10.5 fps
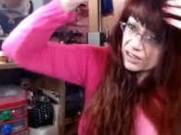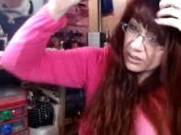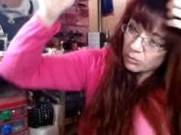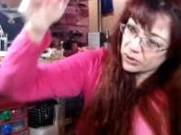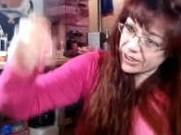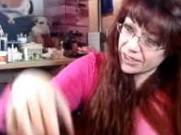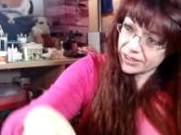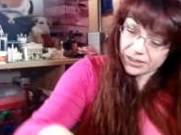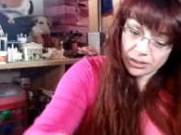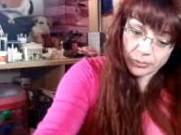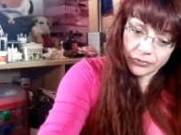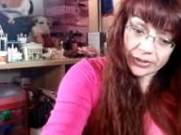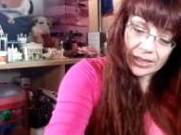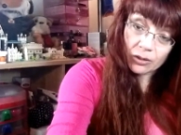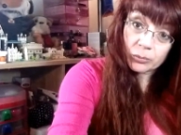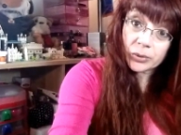And I want to edit some of it
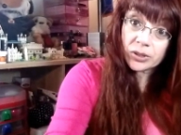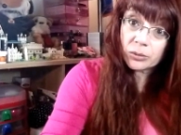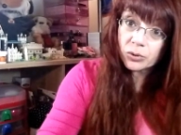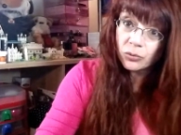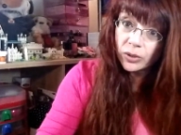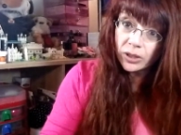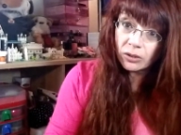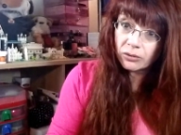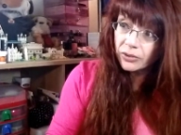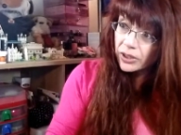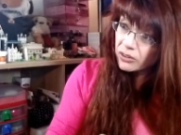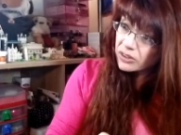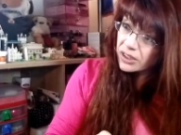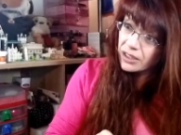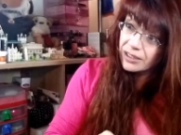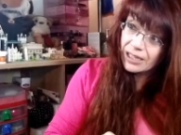out because it was a really long video.
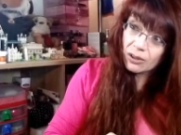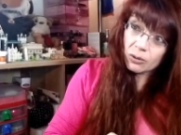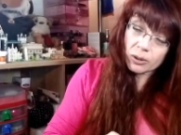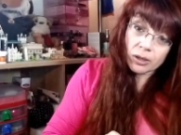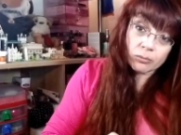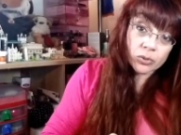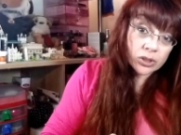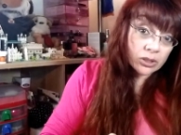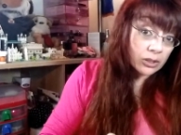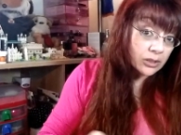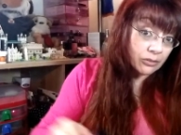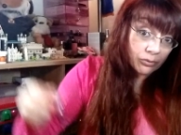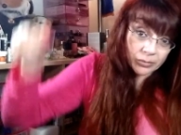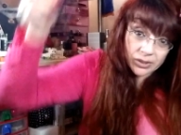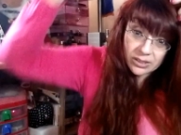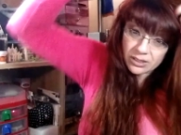See, now I'm starting
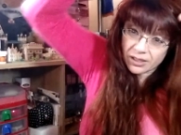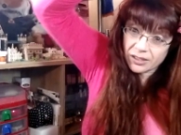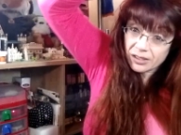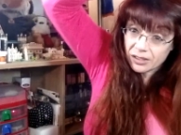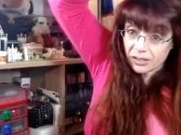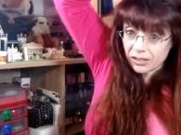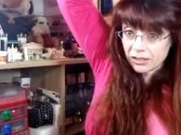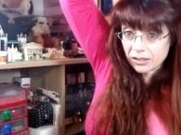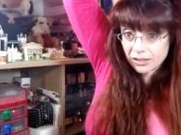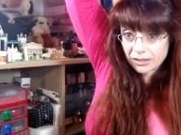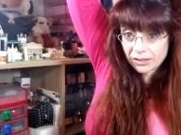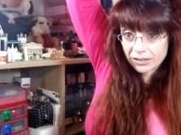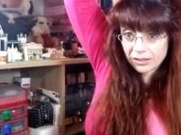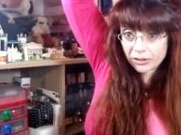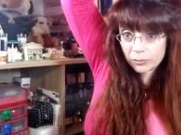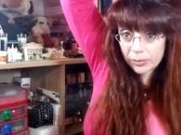from this side, and
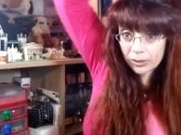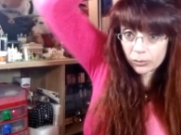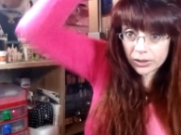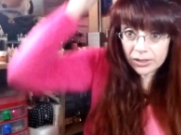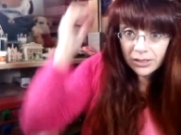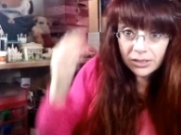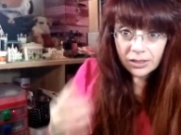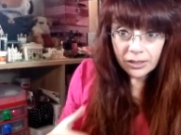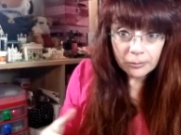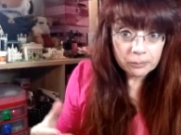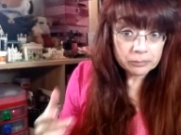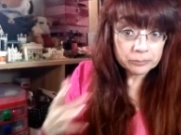I go back with this thing.